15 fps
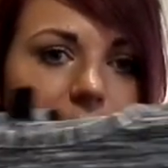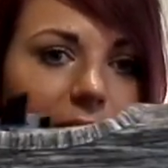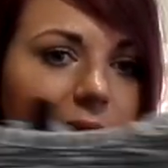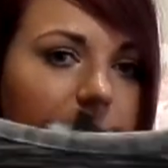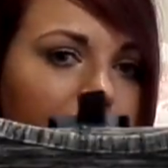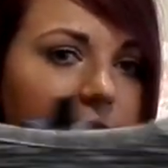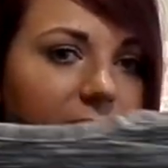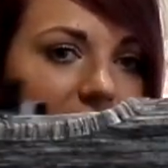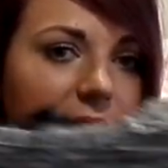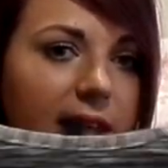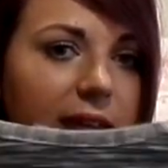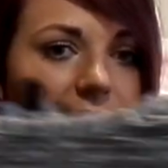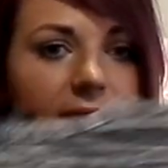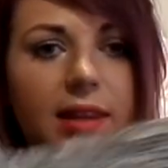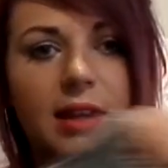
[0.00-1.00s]
I'm
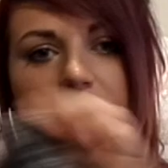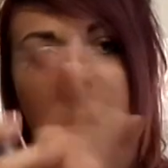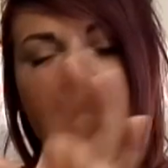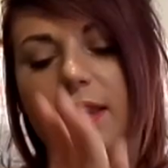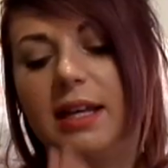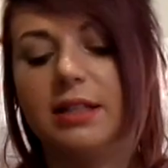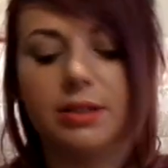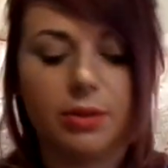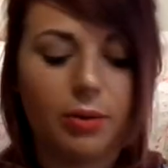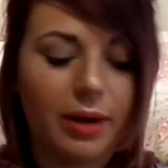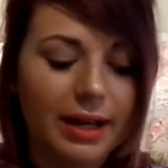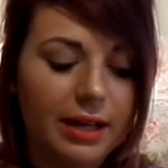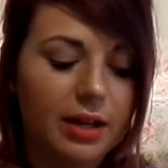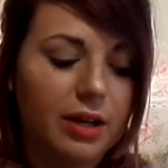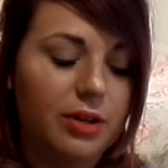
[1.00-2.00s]
thinking that's
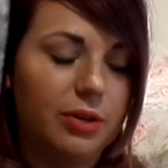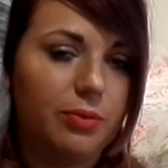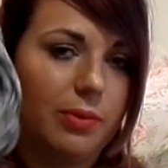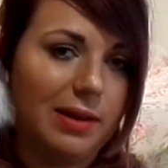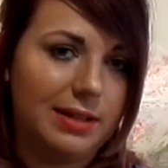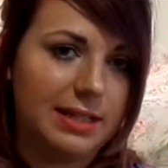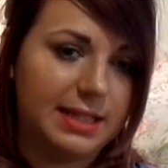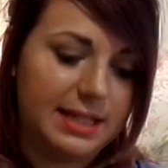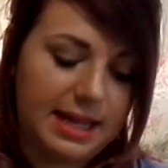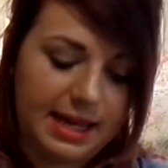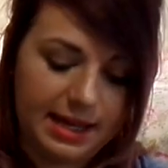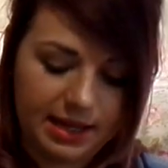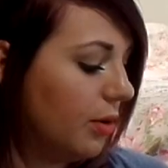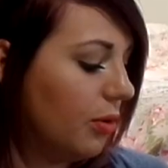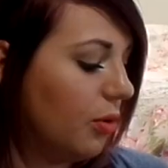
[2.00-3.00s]
quite a good one to
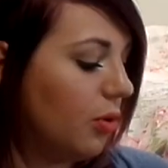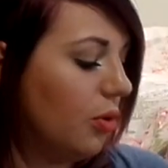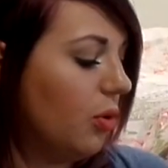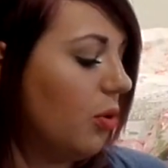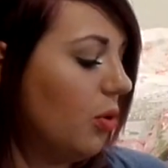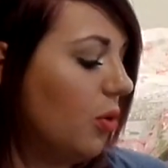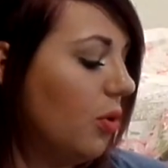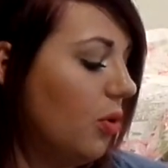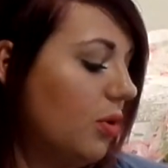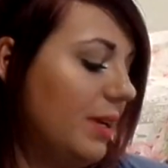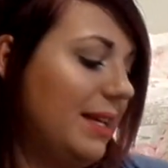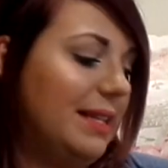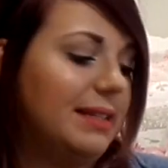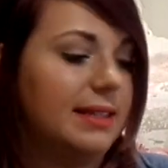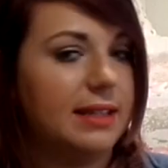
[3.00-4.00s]
take. Or
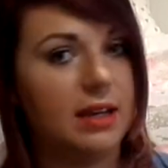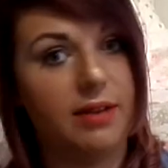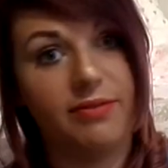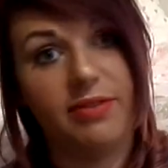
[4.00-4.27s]
instead of